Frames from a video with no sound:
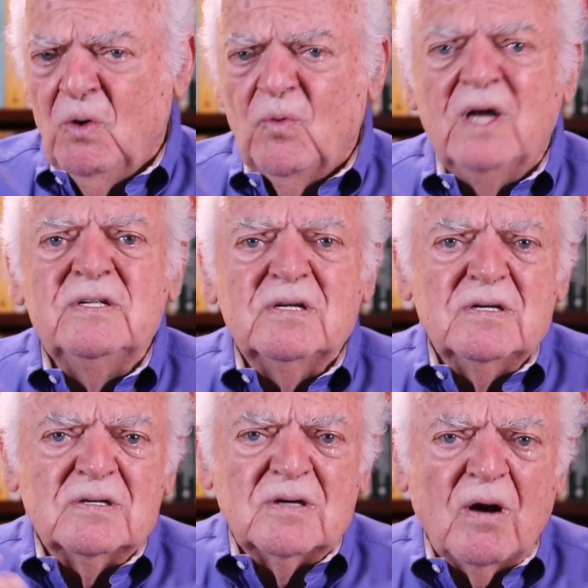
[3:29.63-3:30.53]
once
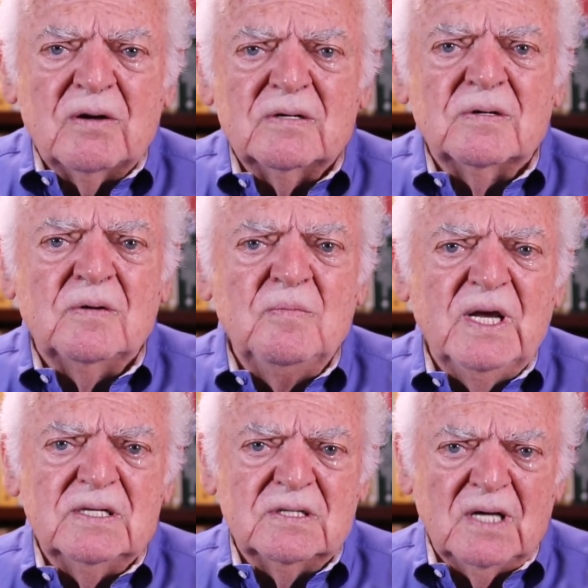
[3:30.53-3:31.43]
it starts to
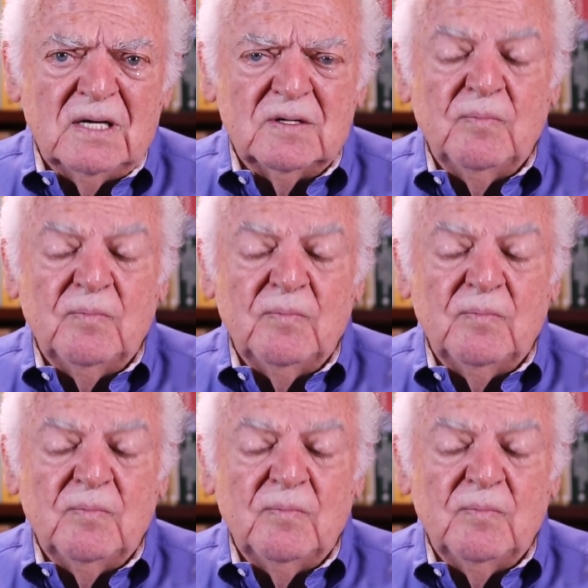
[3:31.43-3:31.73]
make sense,